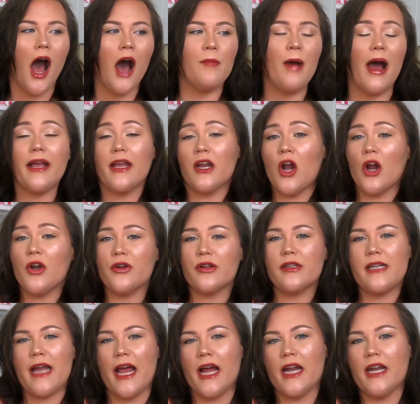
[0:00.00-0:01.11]
Um, I can
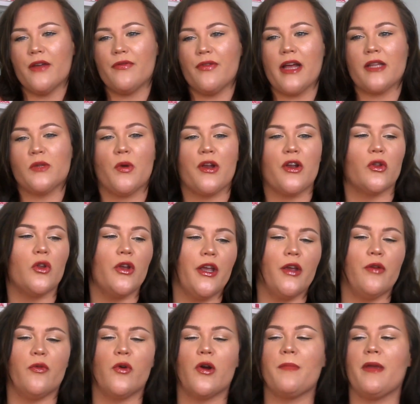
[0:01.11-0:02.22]
understand if that's that's what you're
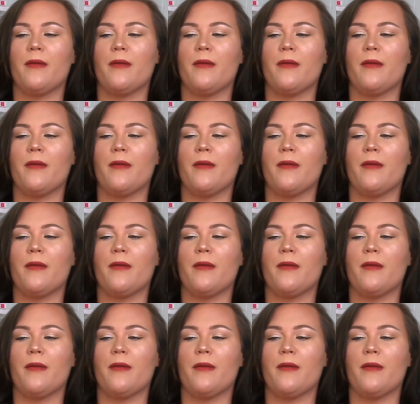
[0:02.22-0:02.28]
looking for.